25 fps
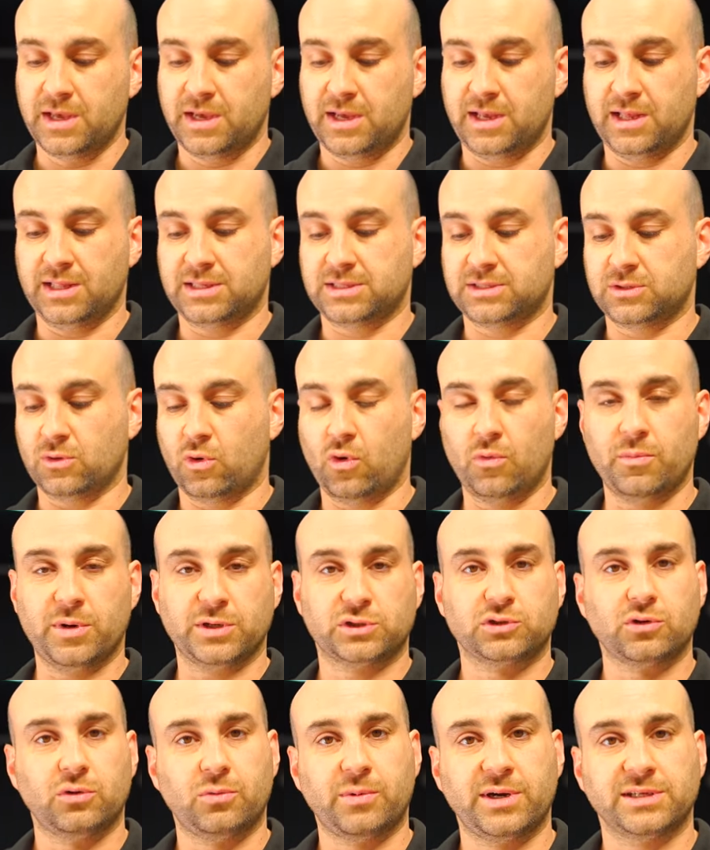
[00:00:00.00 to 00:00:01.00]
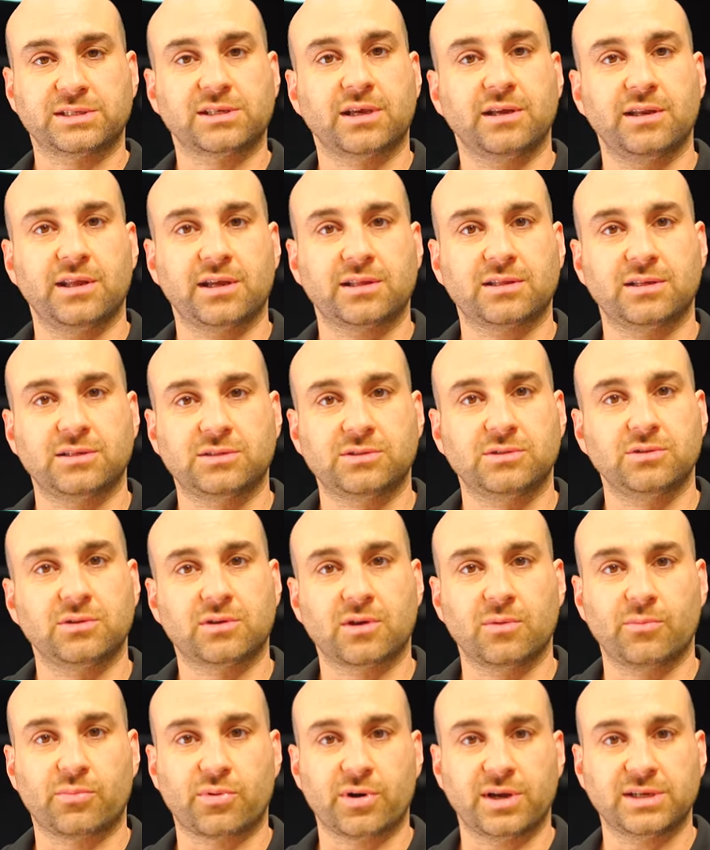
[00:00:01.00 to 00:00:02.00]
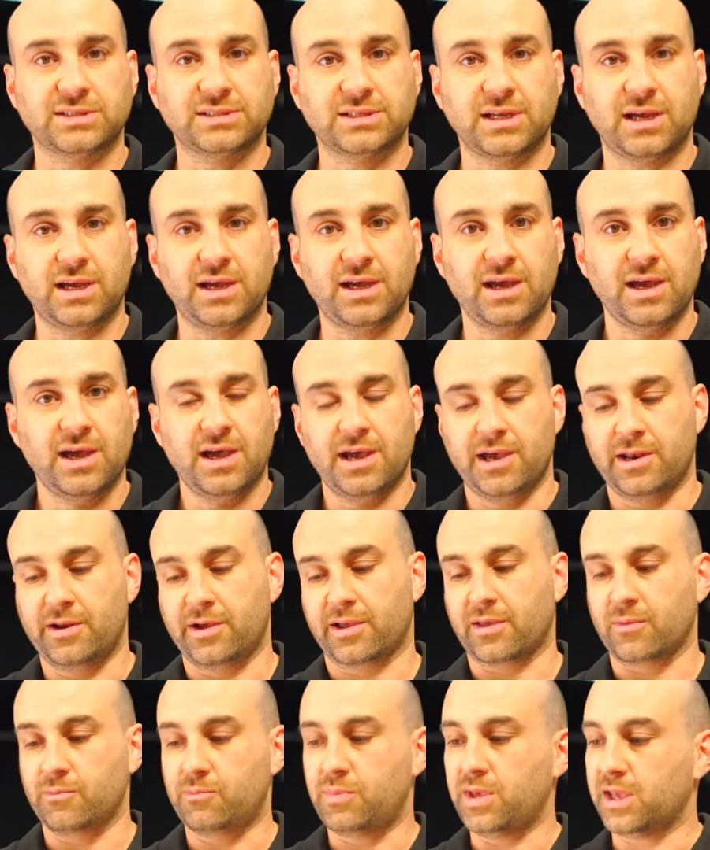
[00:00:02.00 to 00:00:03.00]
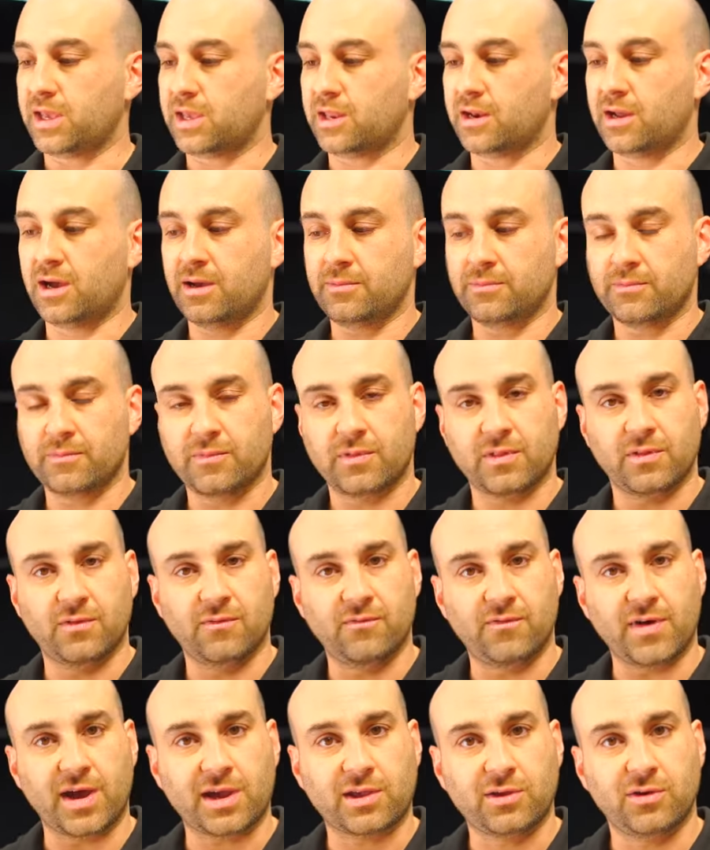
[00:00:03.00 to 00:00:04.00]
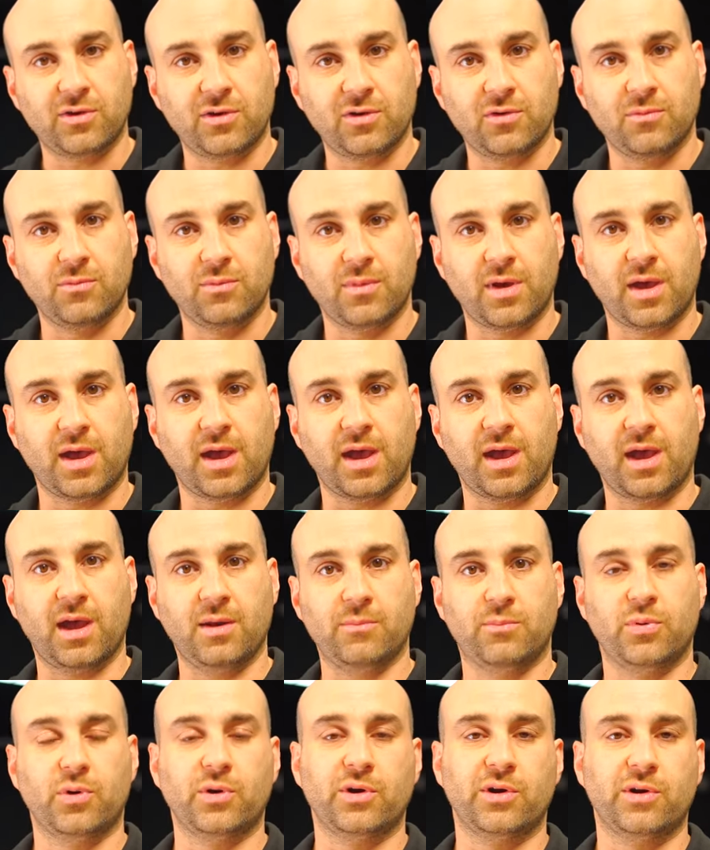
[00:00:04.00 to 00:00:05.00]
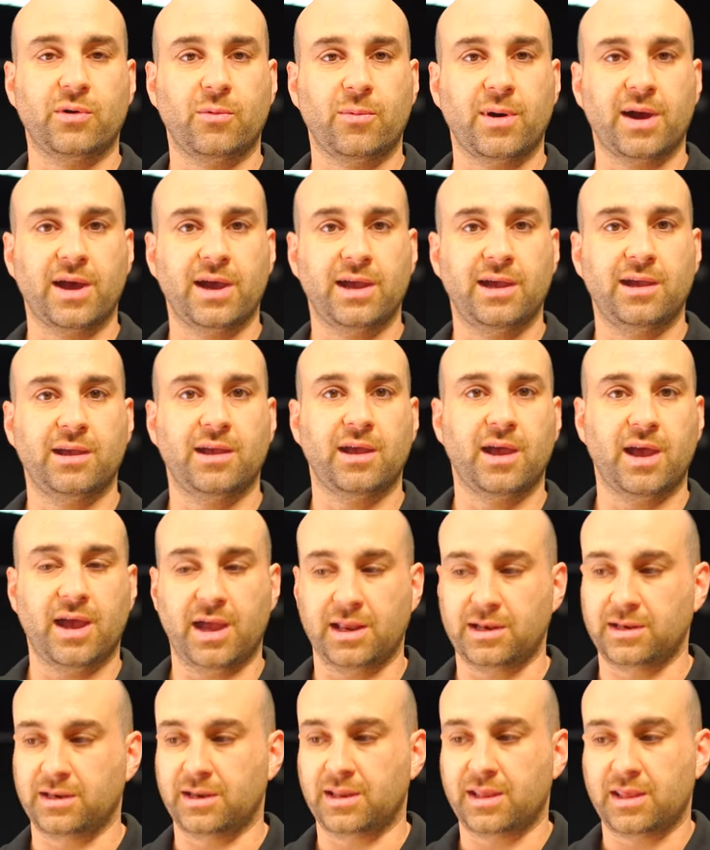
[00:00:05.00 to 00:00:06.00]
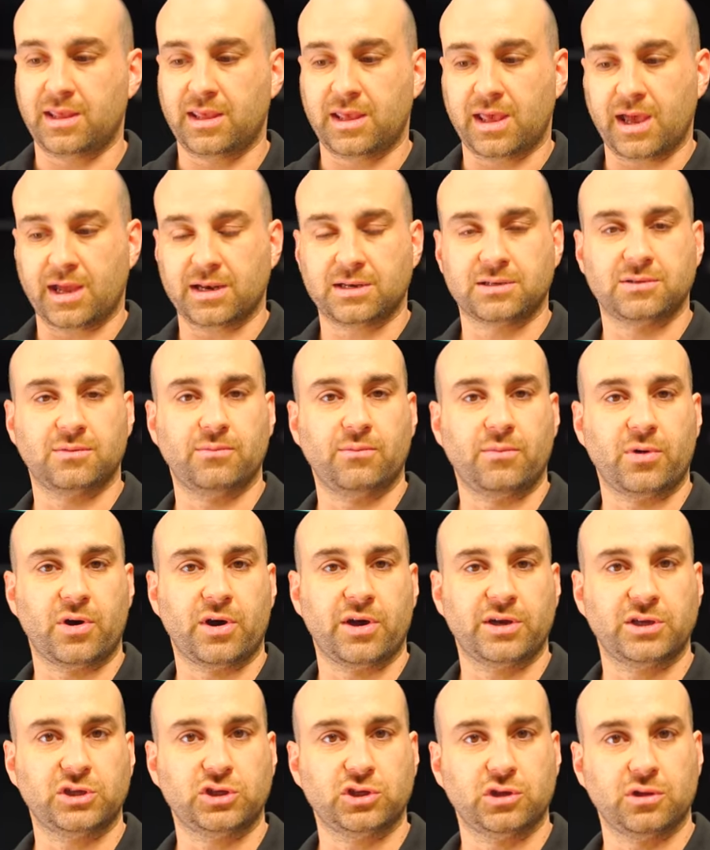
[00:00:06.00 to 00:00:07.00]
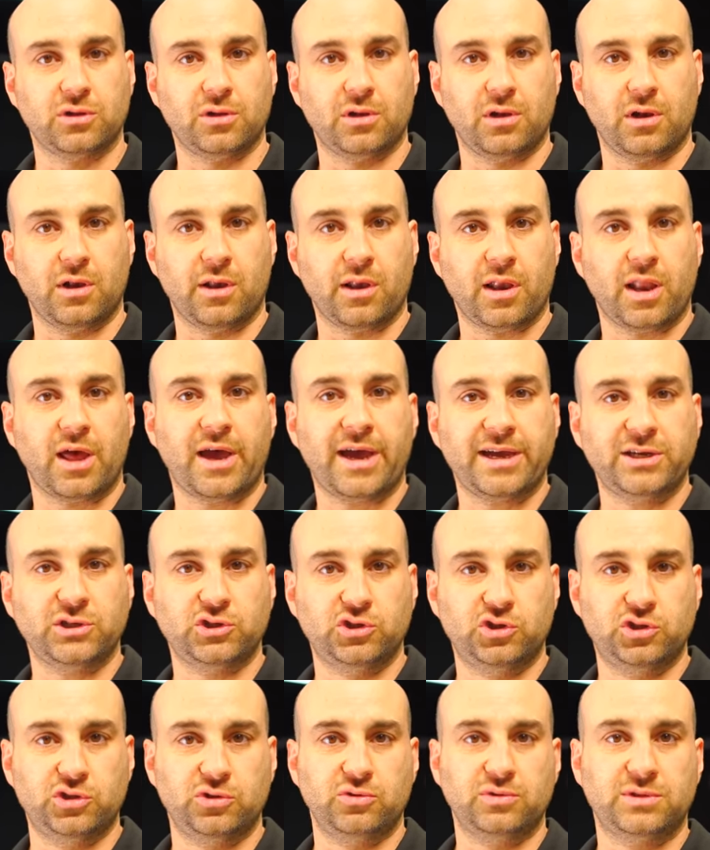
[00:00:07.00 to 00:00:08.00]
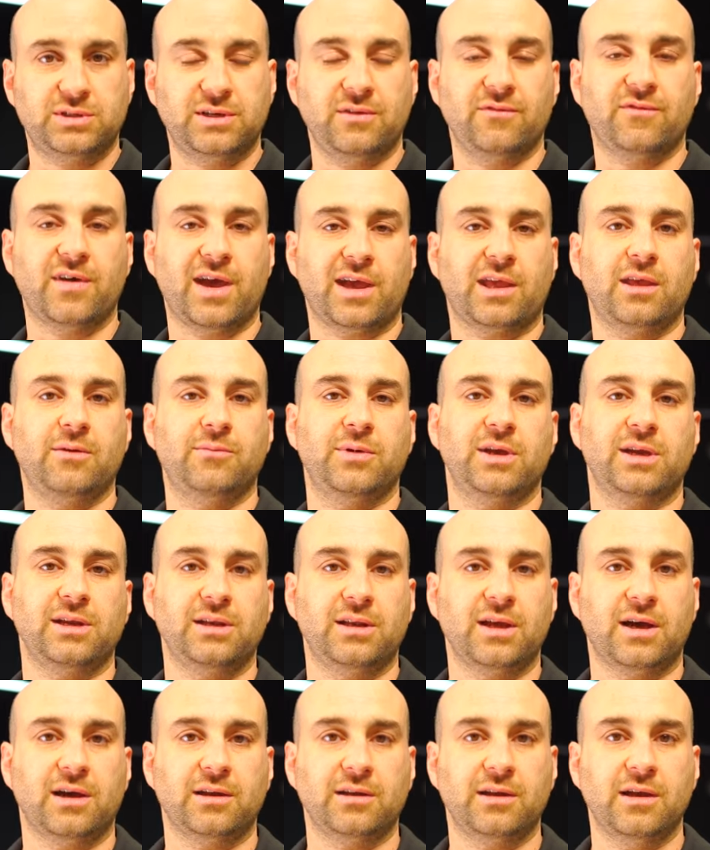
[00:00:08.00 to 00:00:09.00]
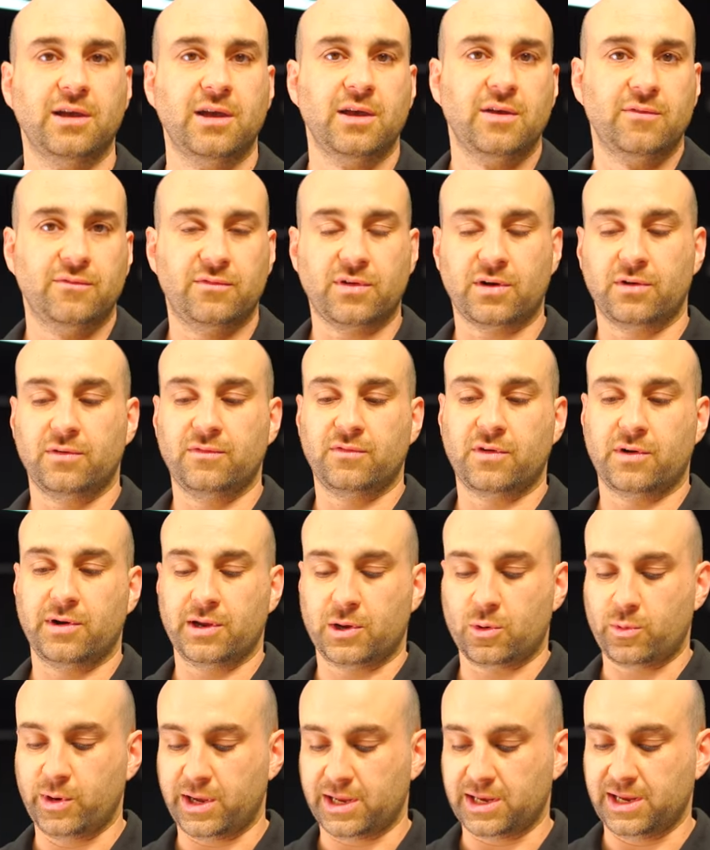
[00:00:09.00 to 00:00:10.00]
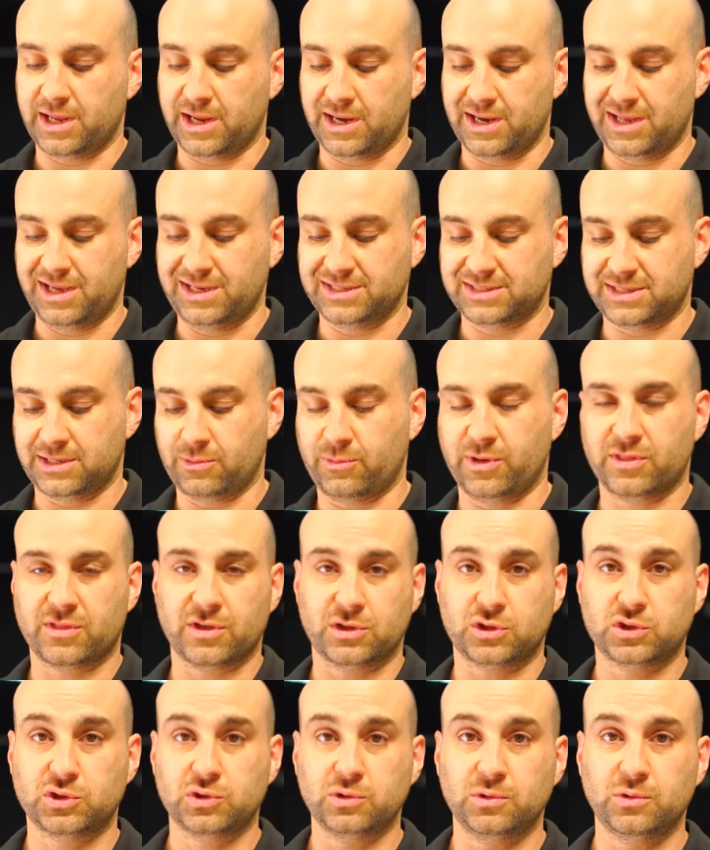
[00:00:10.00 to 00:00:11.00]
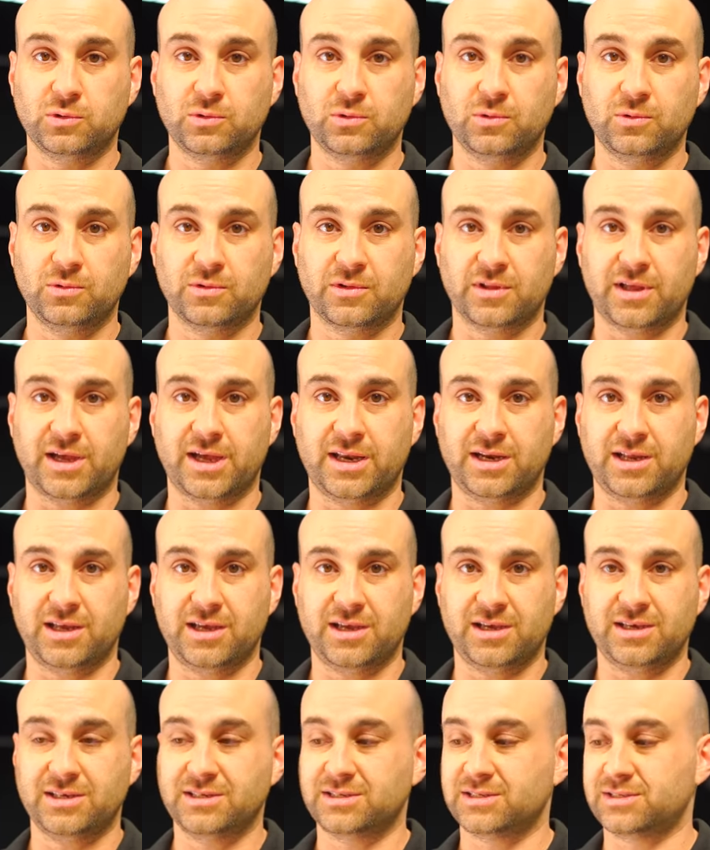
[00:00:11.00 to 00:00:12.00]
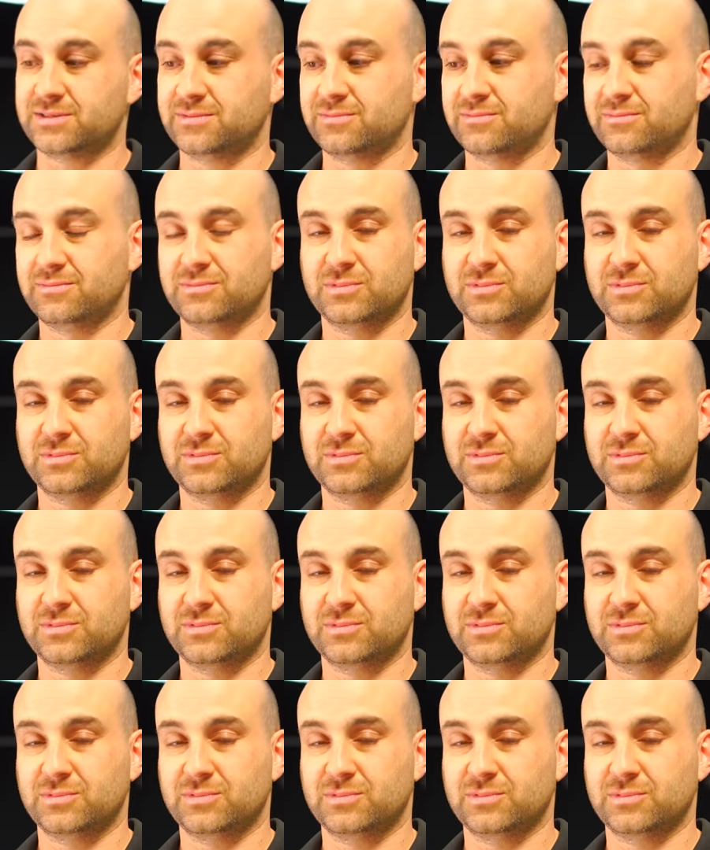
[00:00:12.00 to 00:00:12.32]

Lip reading: It's almost always connected to compressed air, and I can pick it up, vacuum and put it away and get my light duty vacuuming done very, very quickly and easy with a tool that is